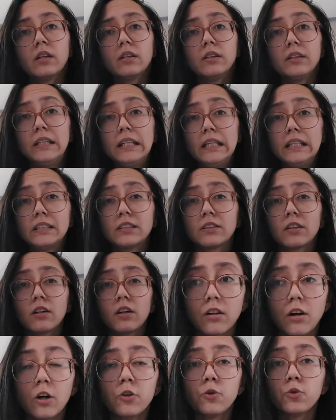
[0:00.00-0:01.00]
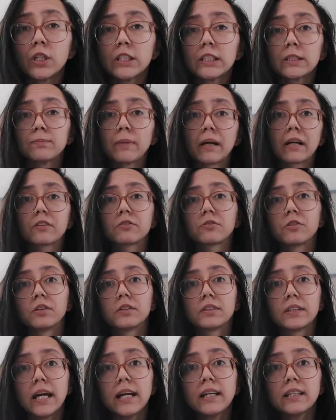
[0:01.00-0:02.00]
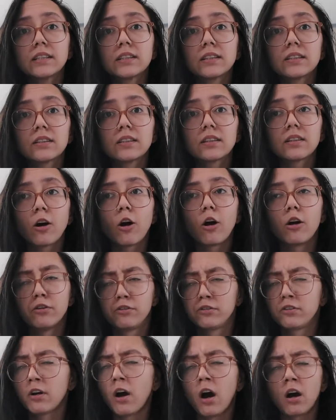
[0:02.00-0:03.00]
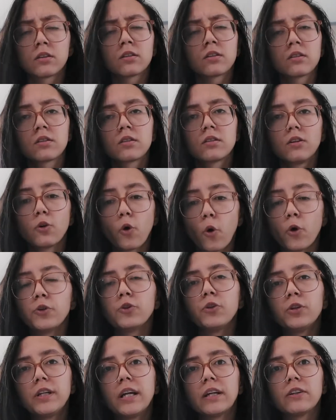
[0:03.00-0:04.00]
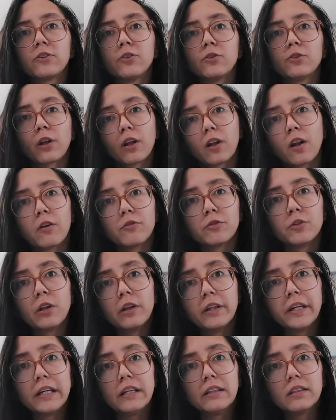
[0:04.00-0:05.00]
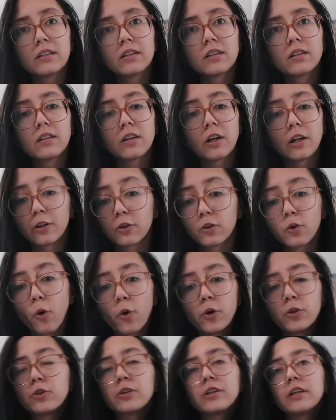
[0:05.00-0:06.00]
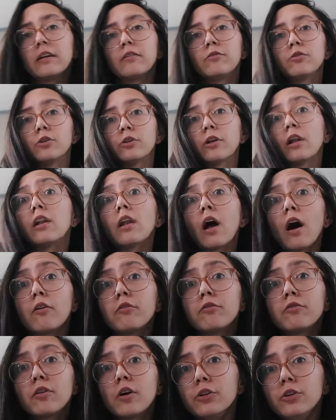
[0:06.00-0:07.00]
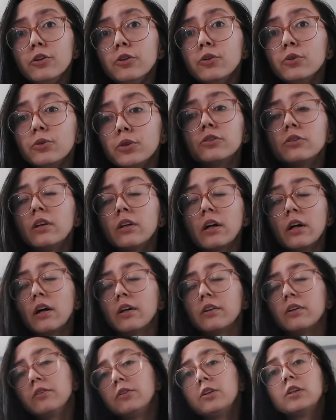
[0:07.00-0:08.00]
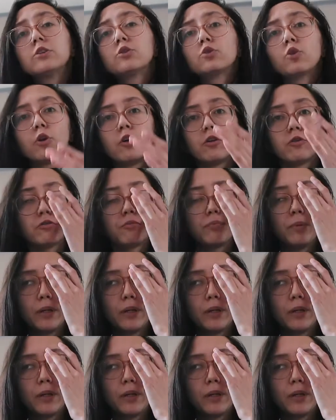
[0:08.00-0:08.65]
these unrespectful texts are not going to get you the love you need and going to give you the love you deserve,